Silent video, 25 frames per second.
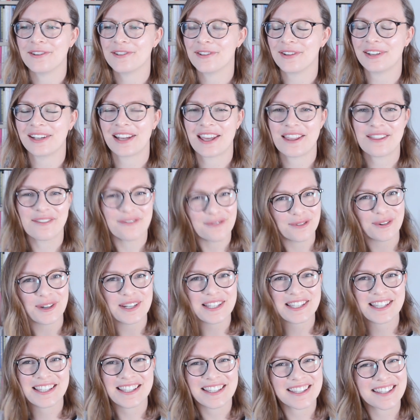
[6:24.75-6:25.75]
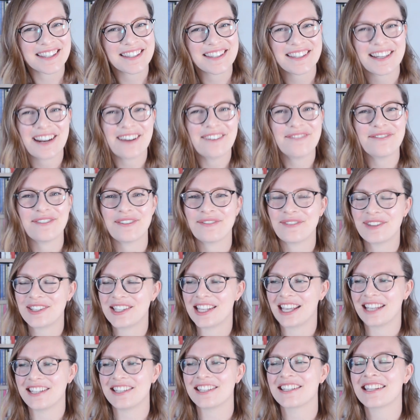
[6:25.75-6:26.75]
doing like the voices and stuff,
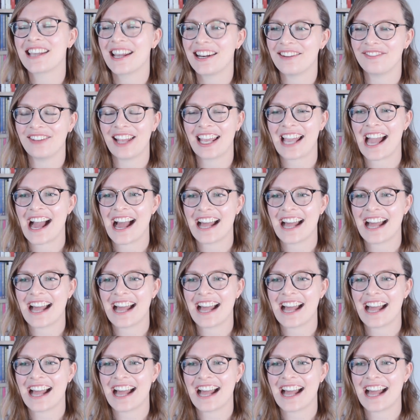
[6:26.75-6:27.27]
it just kind of like